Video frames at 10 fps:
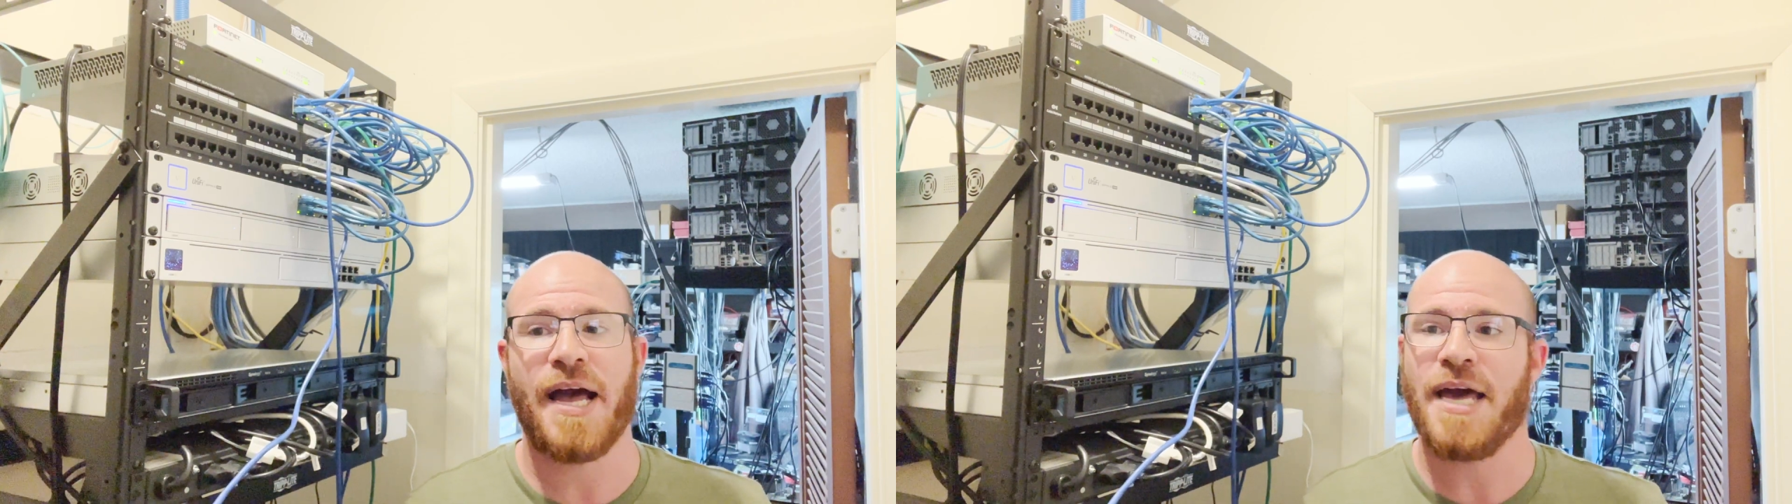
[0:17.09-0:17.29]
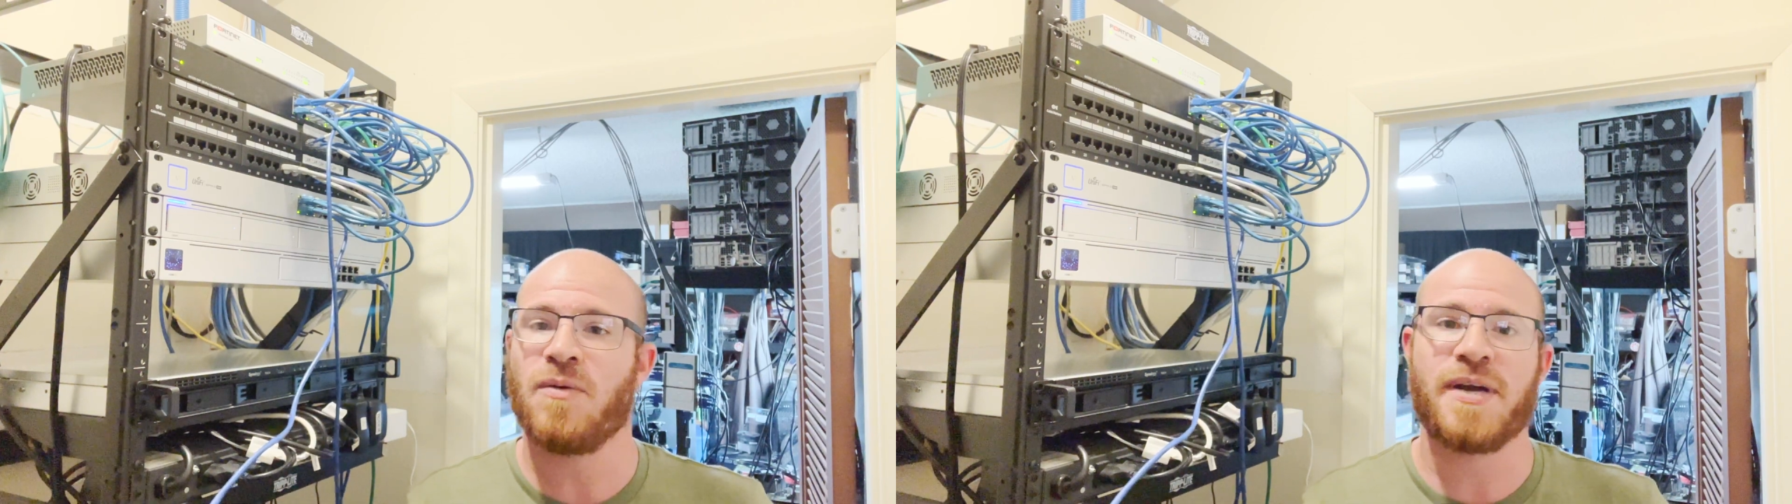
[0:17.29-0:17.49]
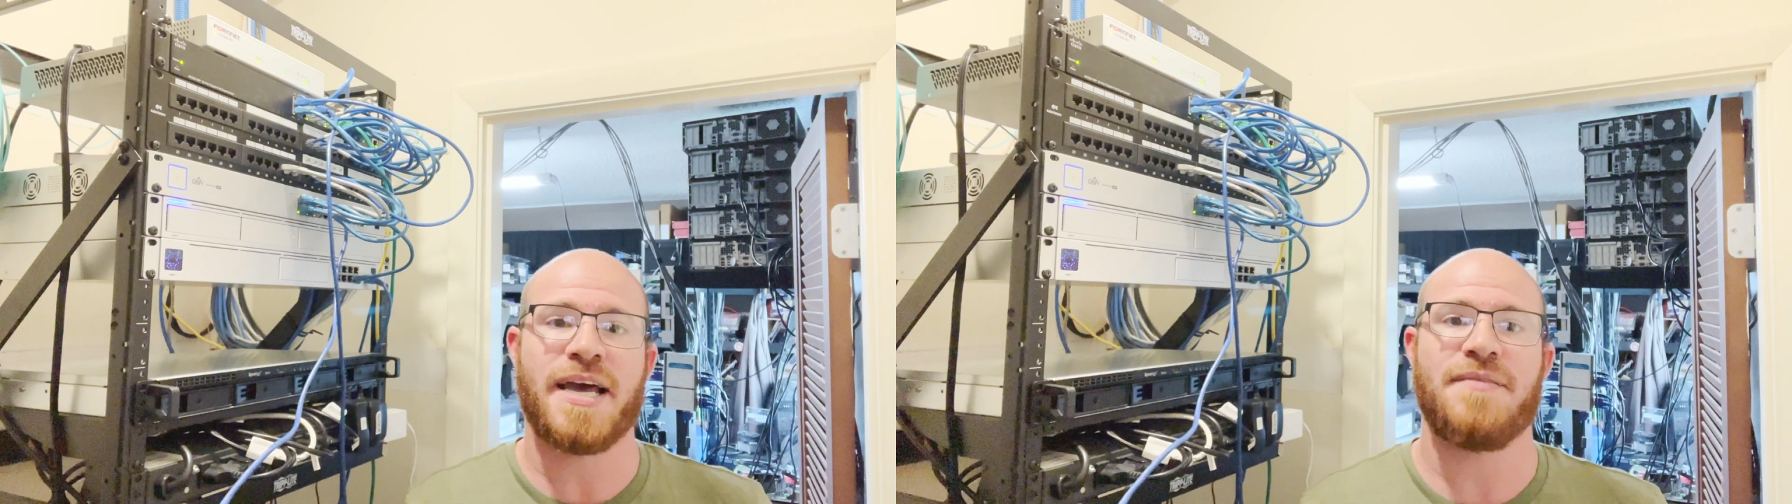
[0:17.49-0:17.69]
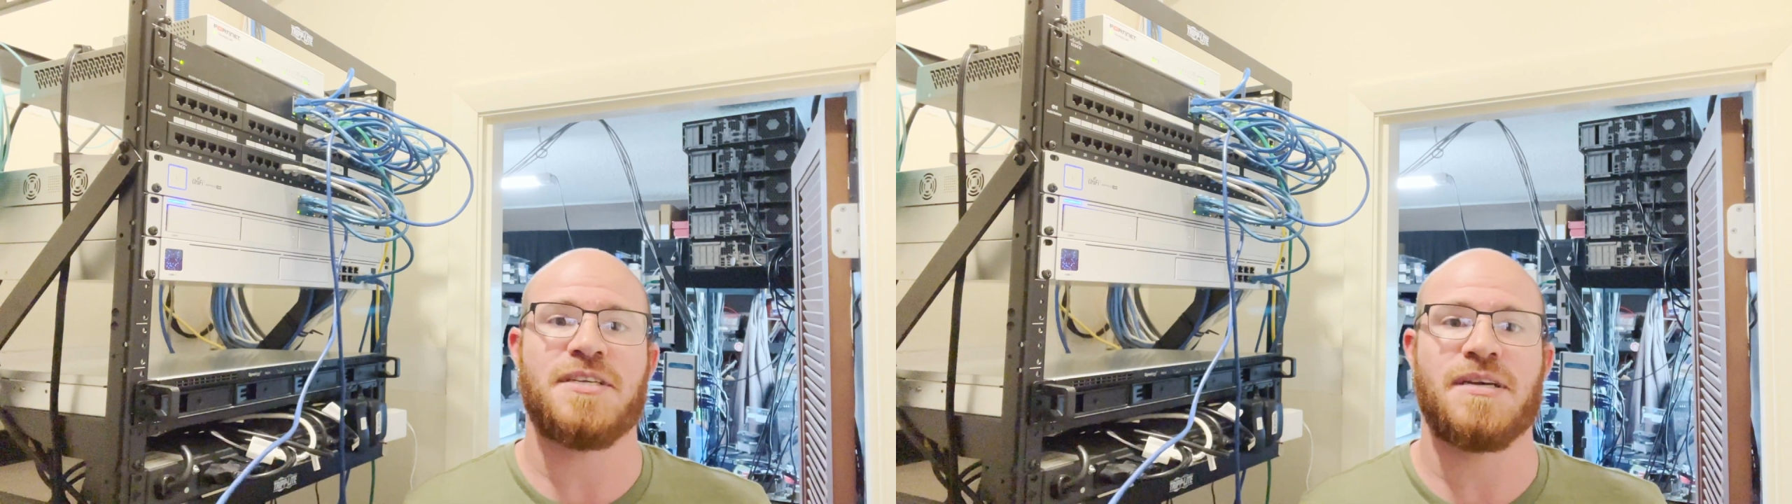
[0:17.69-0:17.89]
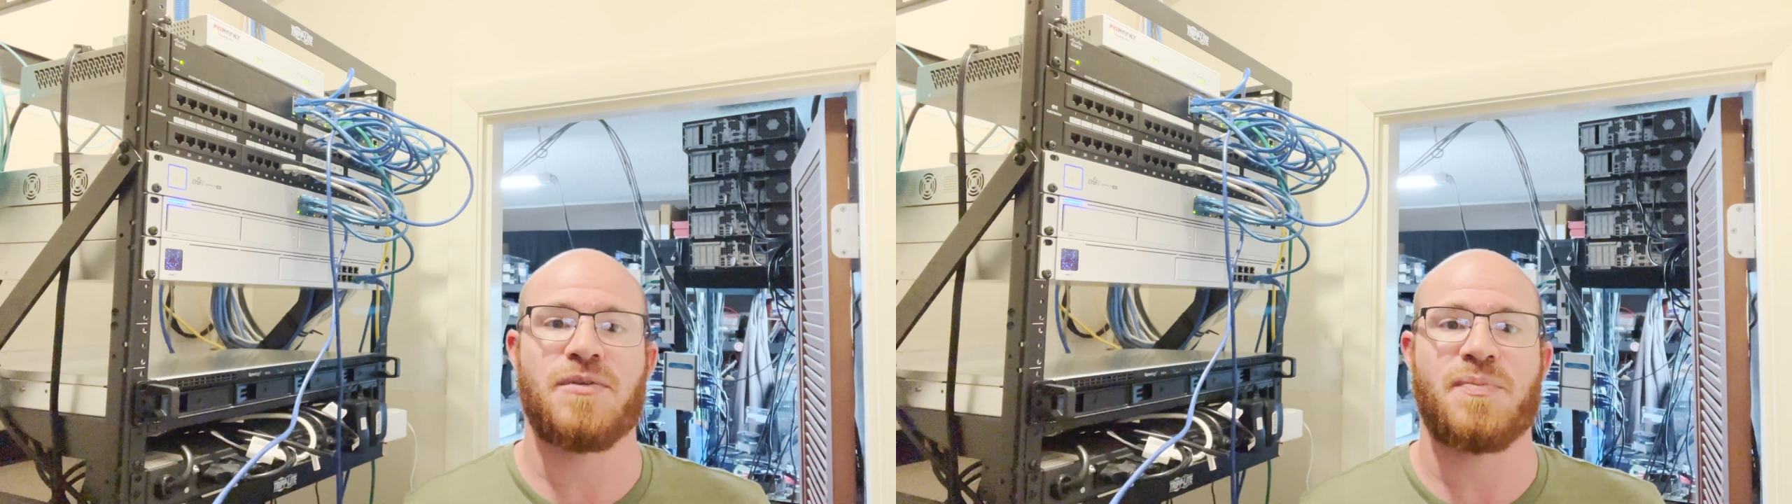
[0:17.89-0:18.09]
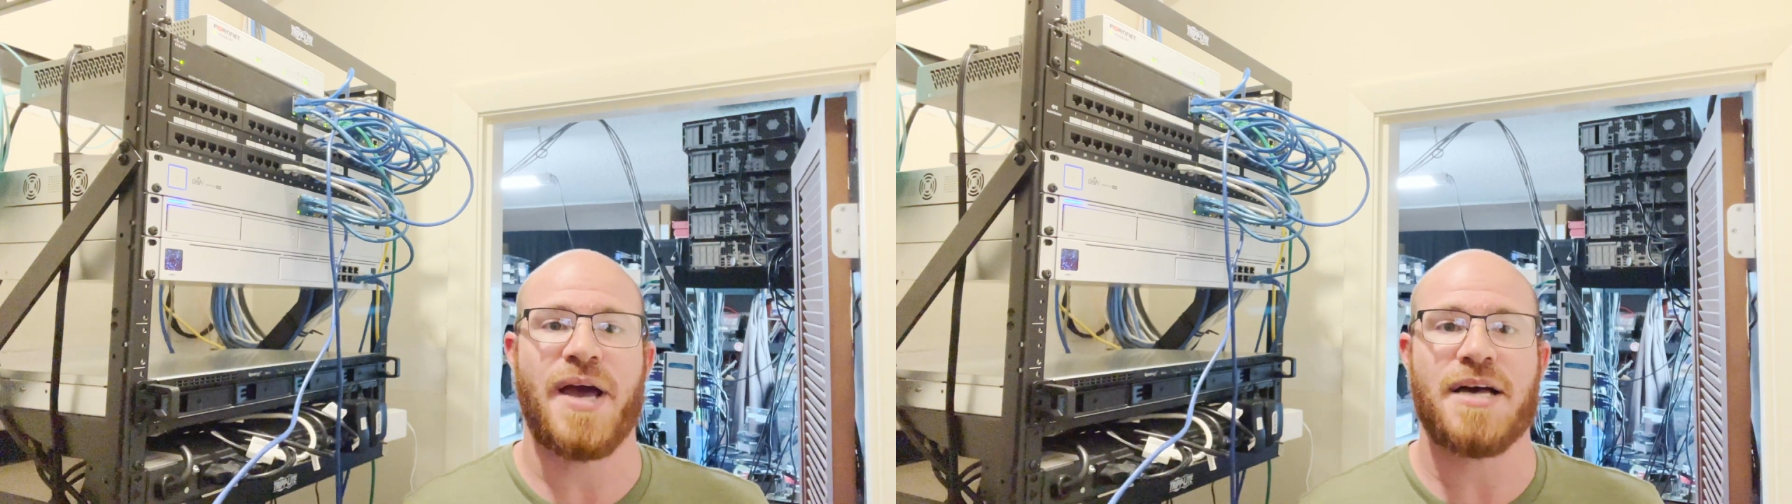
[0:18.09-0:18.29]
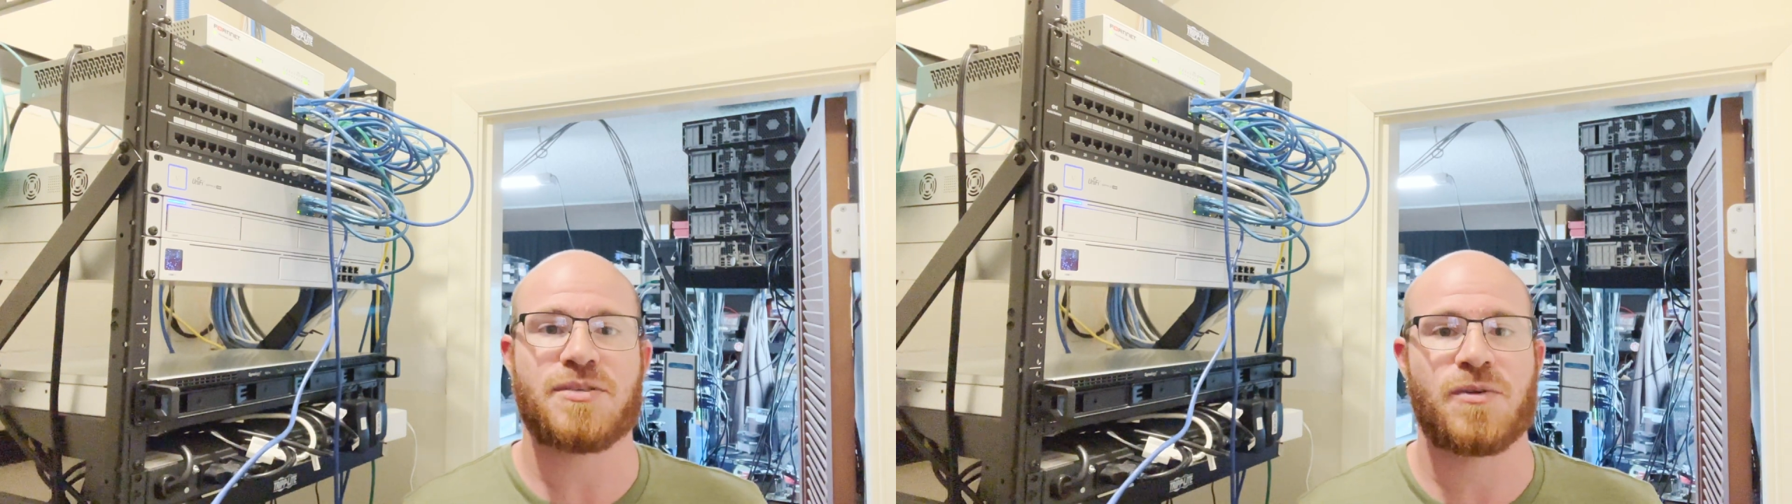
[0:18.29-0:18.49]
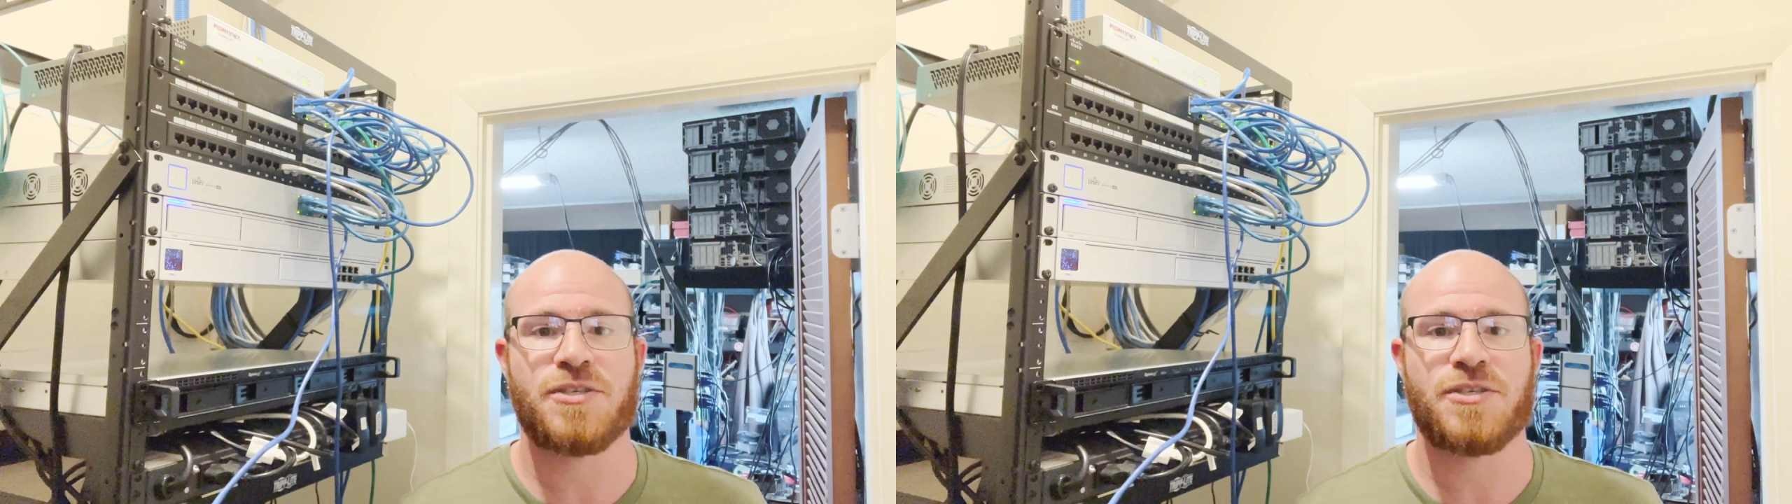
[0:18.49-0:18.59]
I don't want to have to deal with passwords